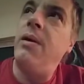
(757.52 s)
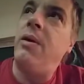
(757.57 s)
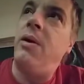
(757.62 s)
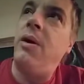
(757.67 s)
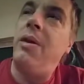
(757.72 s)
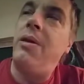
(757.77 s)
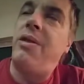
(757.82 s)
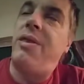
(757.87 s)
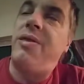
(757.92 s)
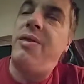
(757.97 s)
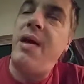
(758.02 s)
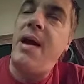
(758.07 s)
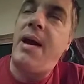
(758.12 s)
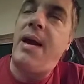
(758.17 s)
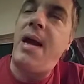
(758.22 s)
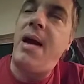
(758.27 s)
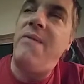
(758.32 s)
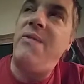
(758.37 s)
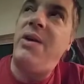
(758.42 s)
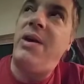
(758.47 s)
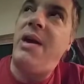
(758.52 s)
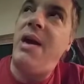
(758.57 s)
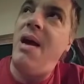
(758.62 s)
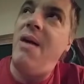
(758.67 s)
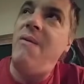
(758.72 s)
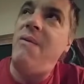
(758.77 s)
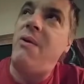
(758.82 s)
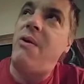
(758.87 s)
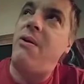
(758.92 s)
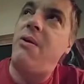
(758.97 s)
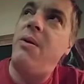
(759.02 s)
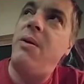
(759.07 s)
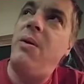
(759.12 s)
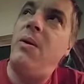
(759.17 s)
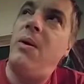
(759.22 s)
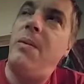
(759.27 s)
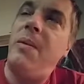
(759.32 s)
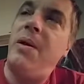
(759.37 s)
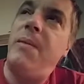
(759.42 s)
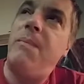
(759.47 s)
good, thick, heavy canvas, you
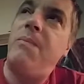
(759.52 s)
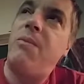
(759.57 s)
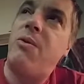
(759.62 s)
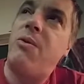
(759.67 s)
know what I mean?